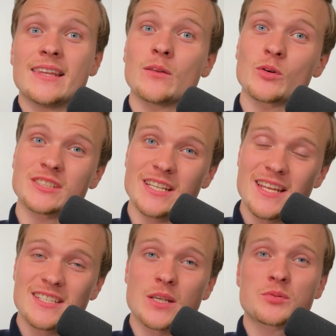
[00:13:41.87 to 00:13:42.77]
That was
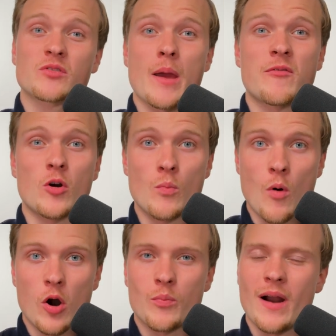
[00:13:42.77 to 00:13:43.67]
it. Subscribe for
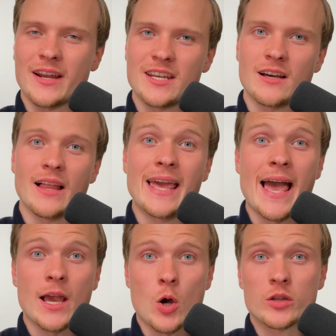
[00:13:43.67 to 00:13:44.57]
more practical
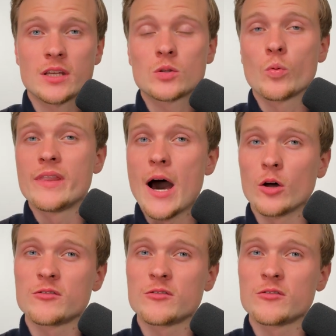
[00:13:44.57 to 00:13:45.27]
AI content without